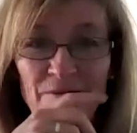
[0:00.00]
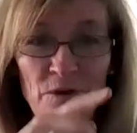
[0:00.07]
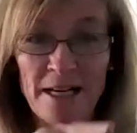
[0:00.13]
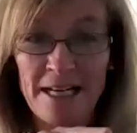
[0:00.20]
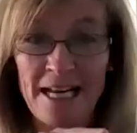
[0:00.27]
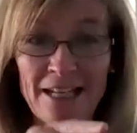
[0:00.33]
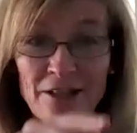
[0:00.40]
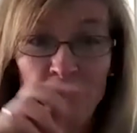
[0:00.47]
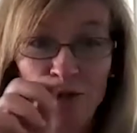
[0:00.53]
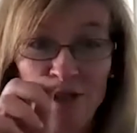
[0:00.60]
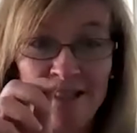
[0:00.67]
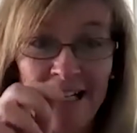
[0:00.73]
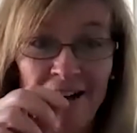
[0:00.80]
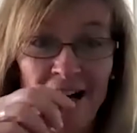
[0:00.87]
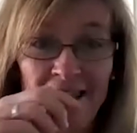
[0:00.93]
when as soon
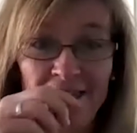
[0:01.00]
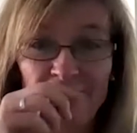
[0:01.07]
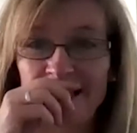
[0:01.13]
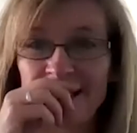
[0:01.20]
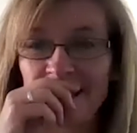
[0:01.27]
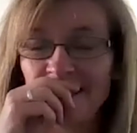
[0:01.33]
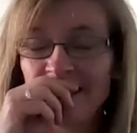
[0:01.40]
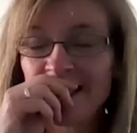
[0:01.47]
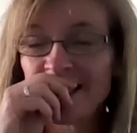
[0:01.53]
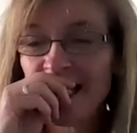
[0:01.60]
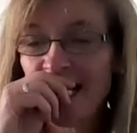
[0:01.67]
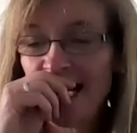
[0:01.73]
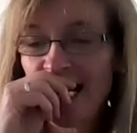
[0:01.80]
as I got the results.